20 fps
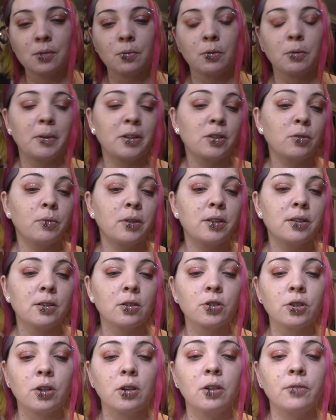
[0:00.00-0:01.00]
We're about to
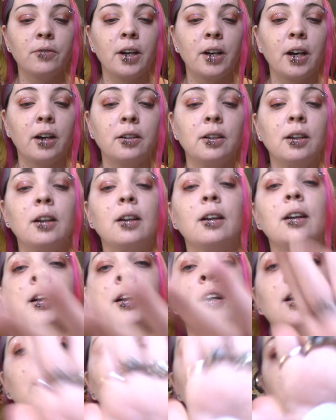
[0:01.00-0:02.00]
research all of that.
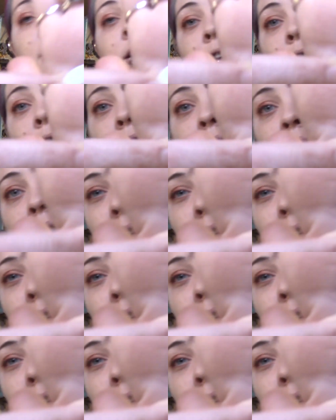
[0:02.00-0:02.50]
And I think